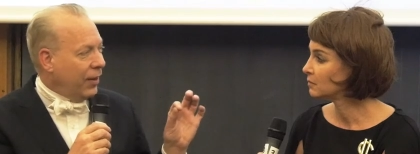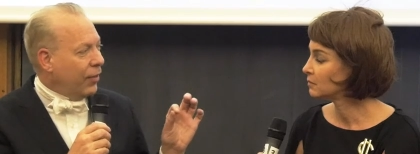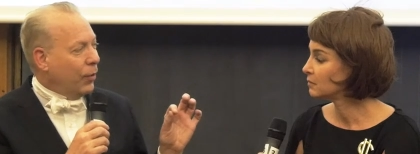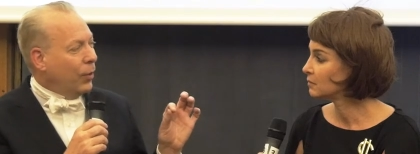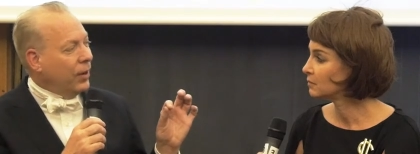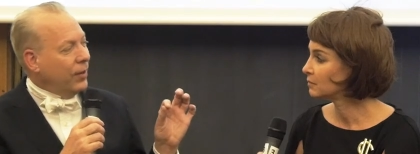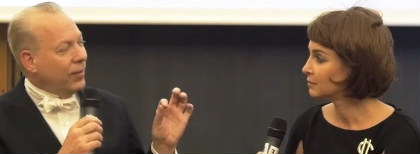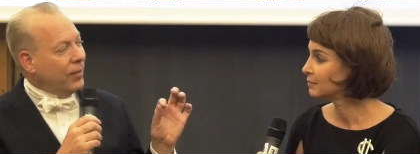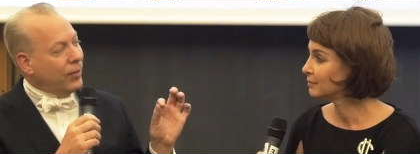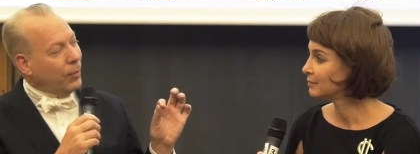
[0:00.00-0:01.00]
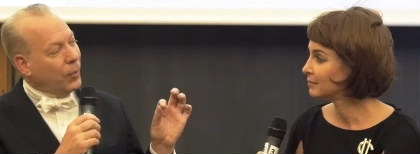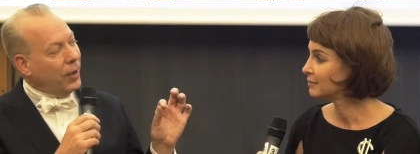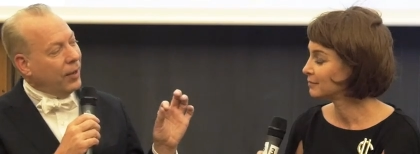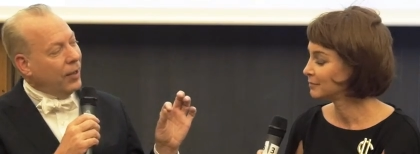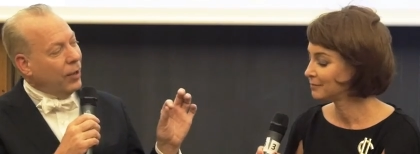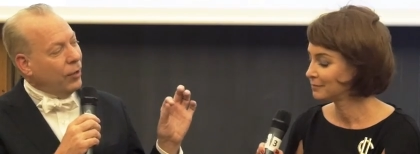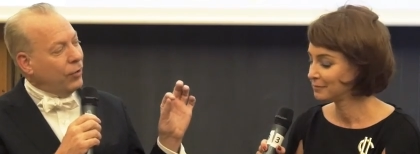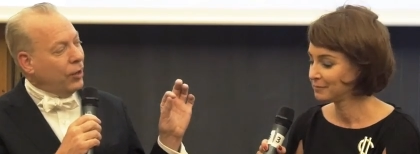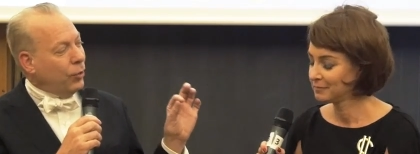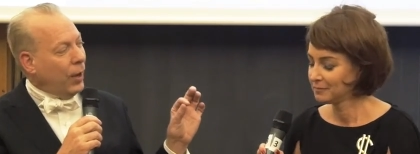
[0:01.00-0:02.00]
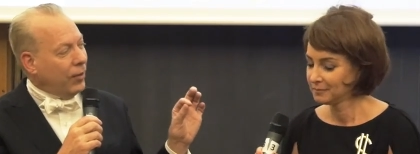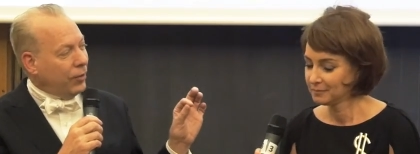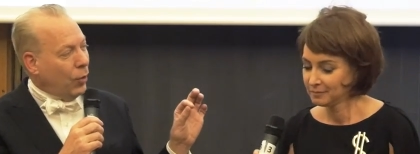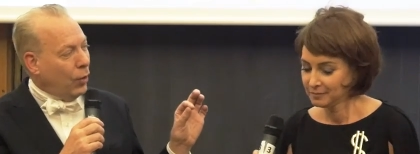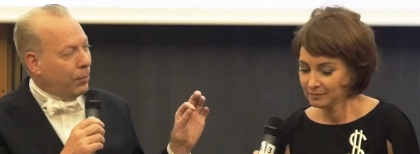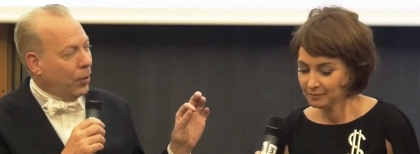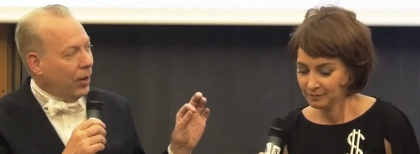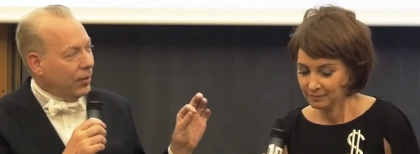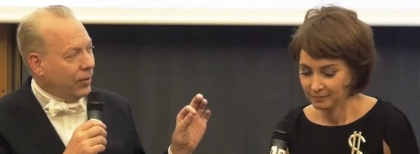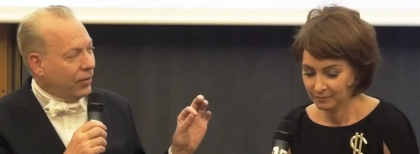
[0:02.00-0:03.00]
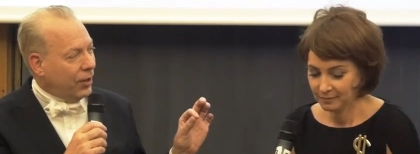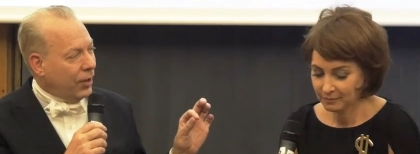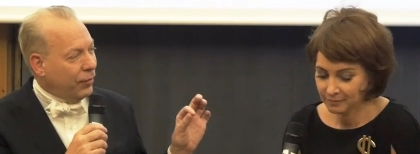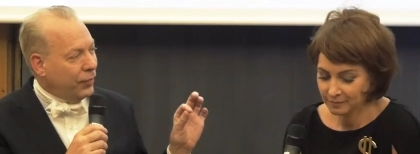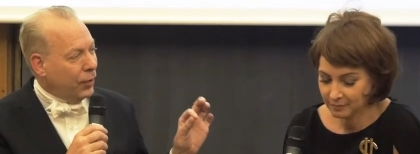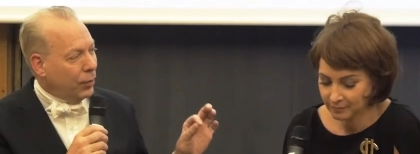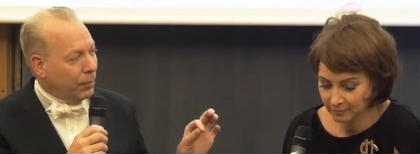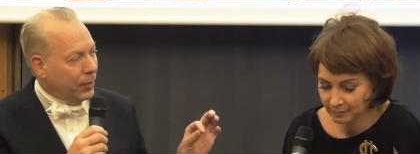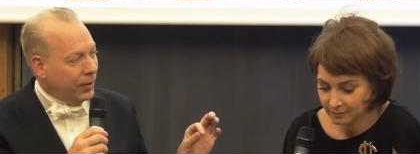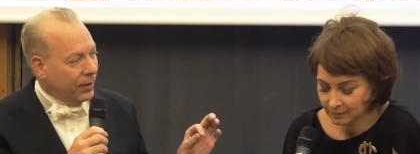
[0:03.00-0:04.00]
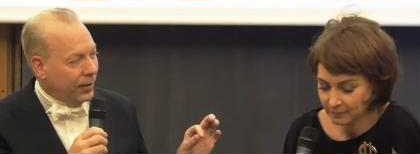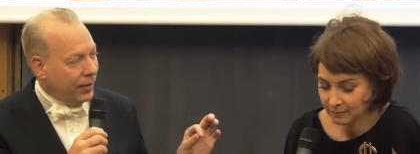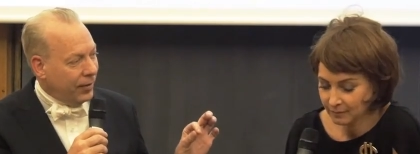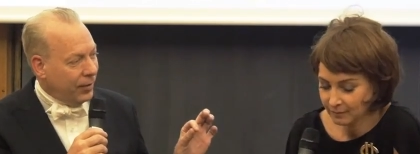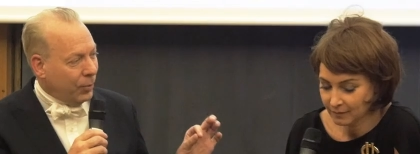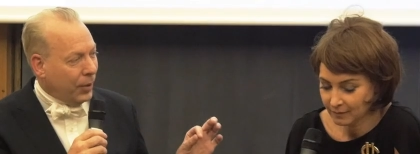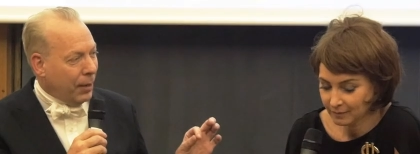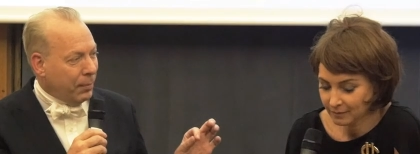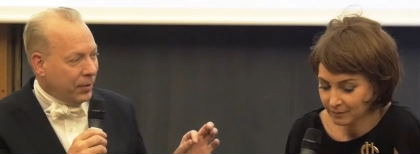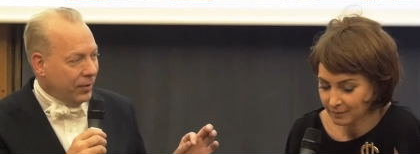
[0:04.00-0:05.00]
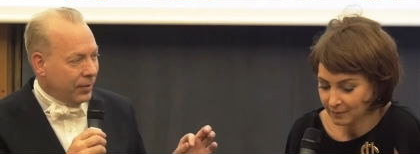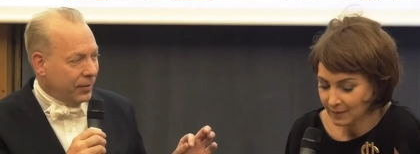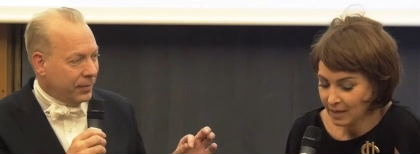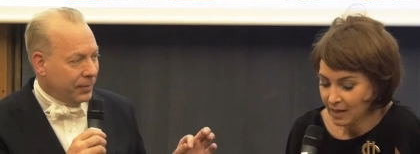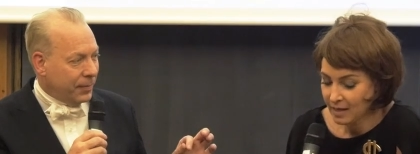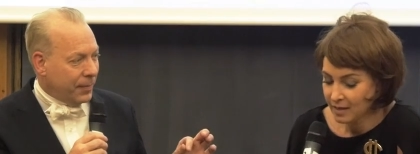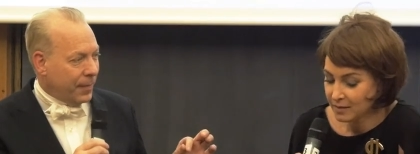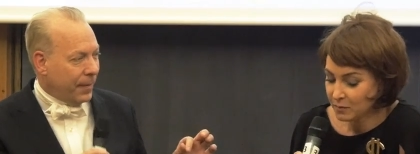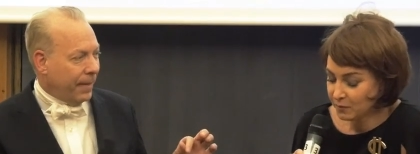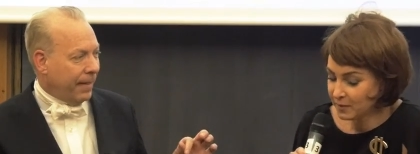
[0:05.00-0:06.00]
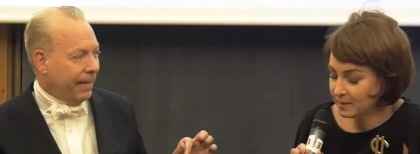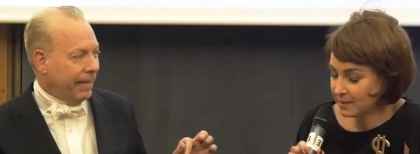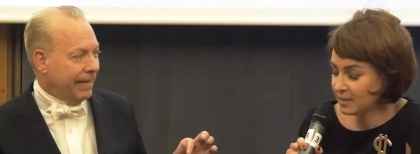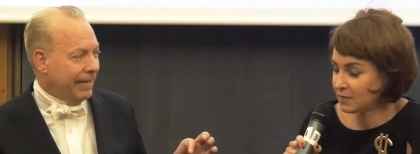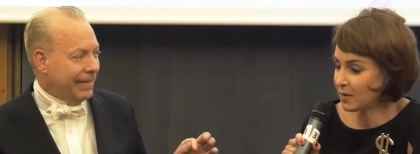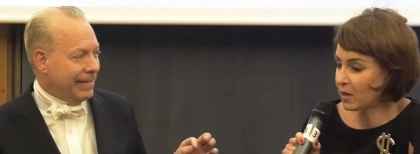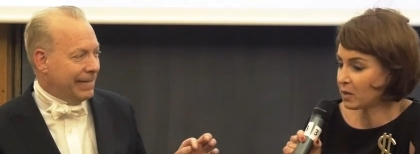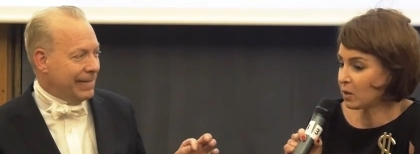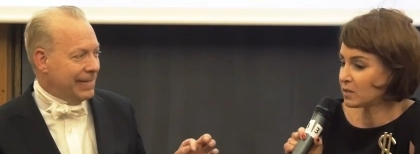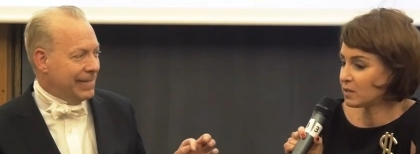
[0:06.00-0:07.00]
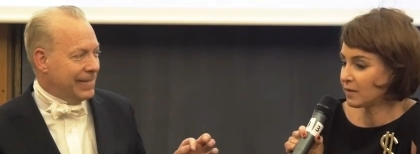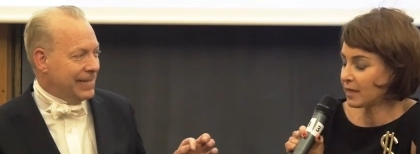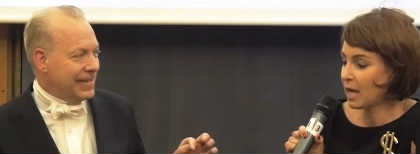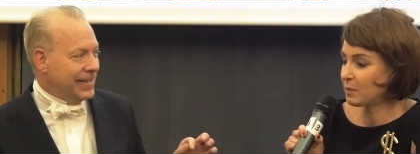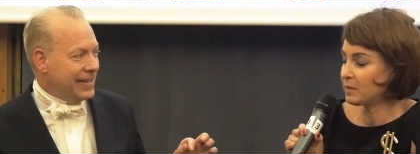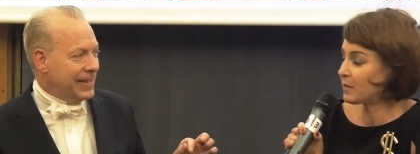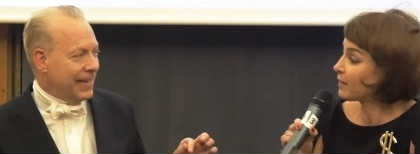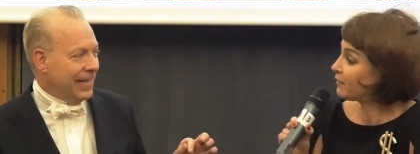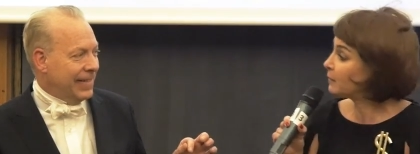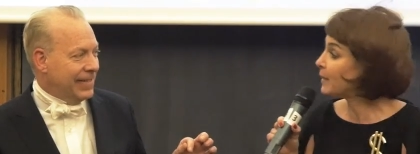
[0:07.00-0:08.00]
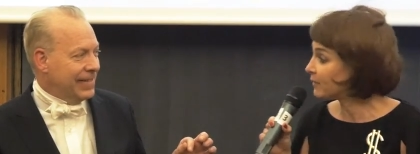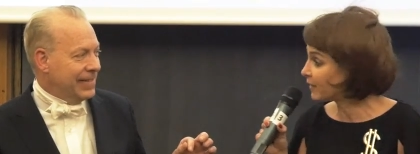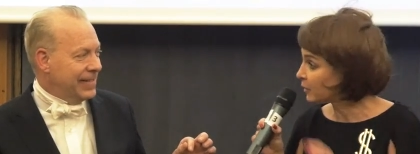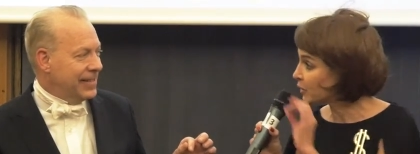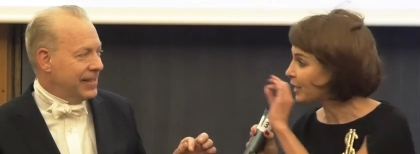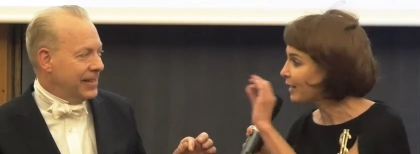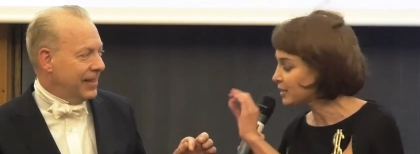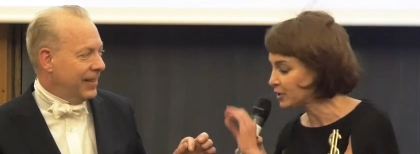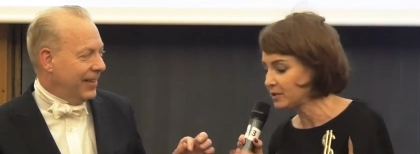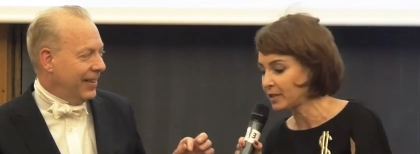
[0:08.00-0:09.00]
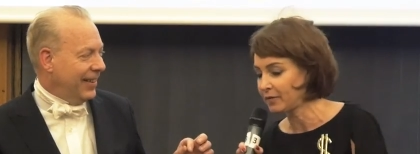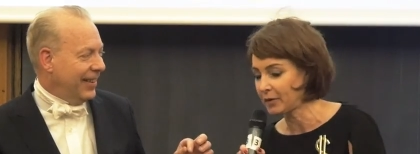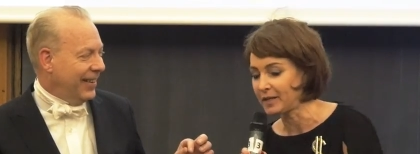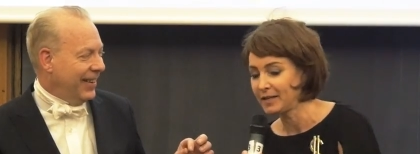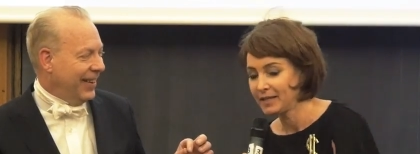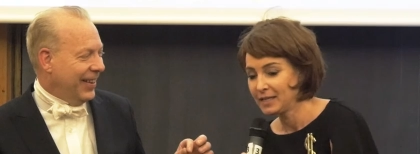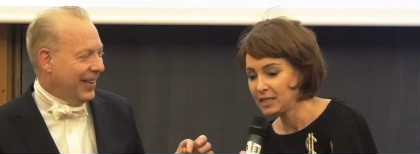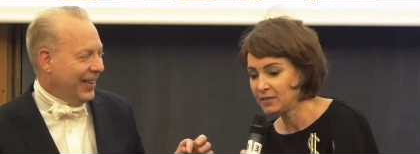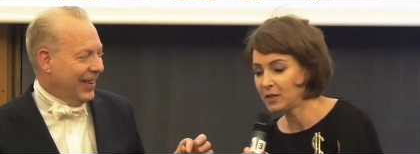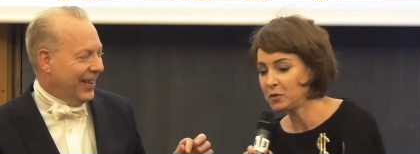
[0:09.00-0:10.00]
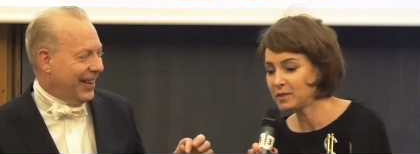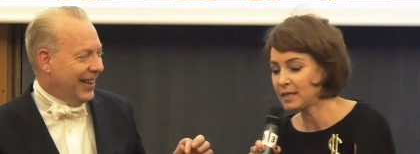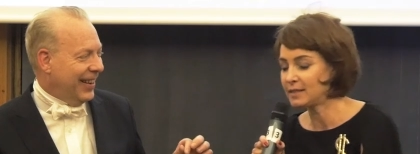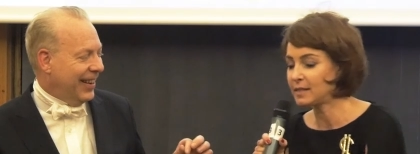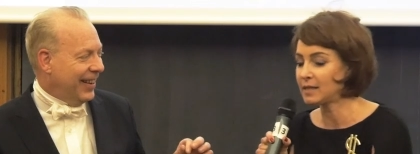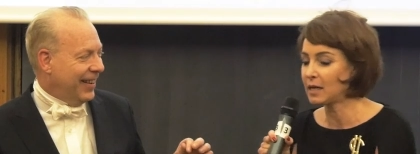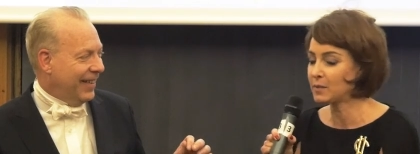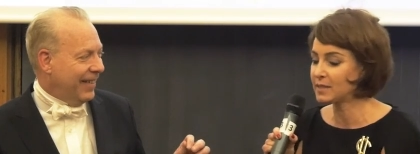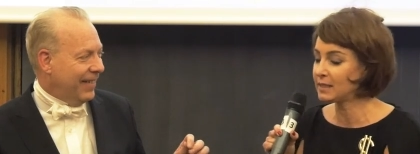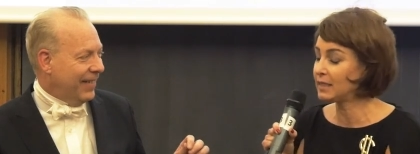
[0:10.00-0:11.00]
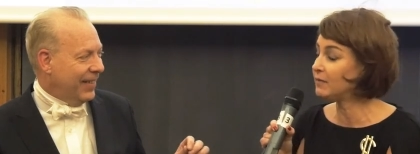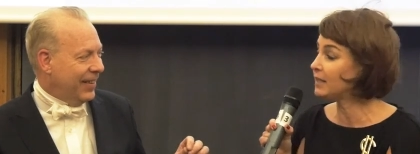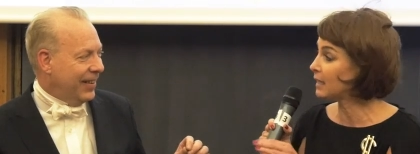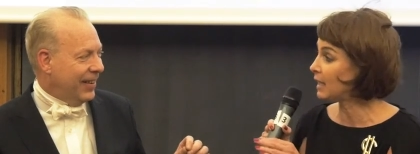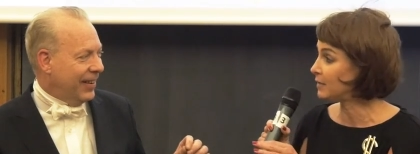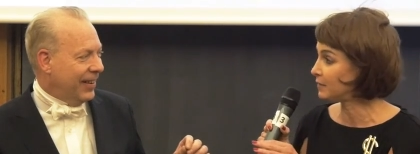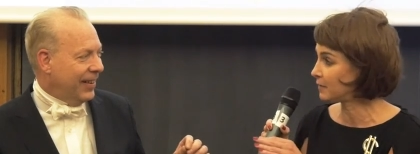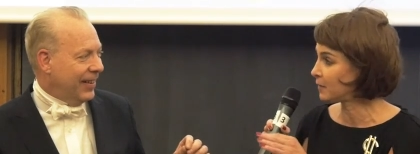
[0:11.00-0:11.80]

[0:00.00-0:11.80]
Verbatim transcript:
Speaker 1: the authorities in some way. You said you had to go abroad to study film. Is this what happened?
Speaker 2: This is very close to what happened, but I will make one correction, Jeffrey, is when you say that I was living life